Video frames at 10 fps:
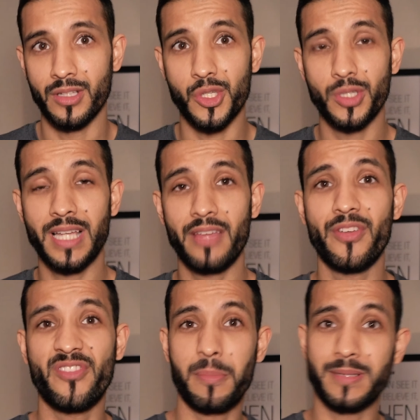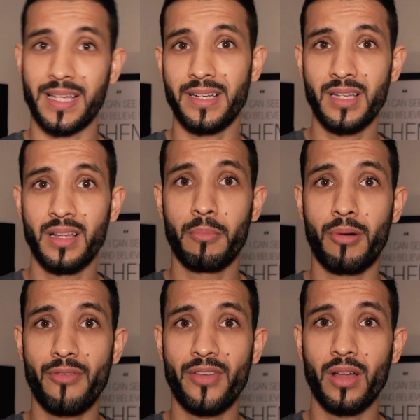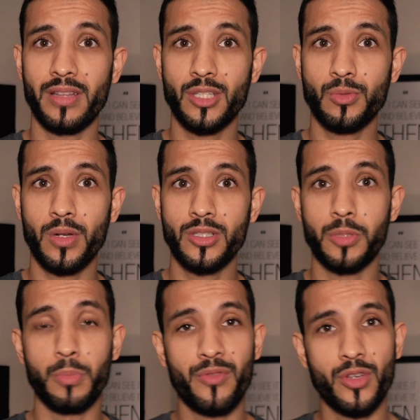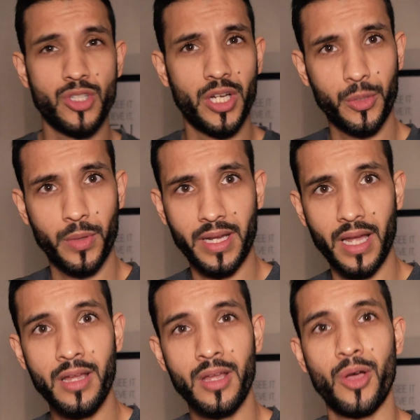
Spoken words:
Do you take 50% profit on this one to move your journey quicker?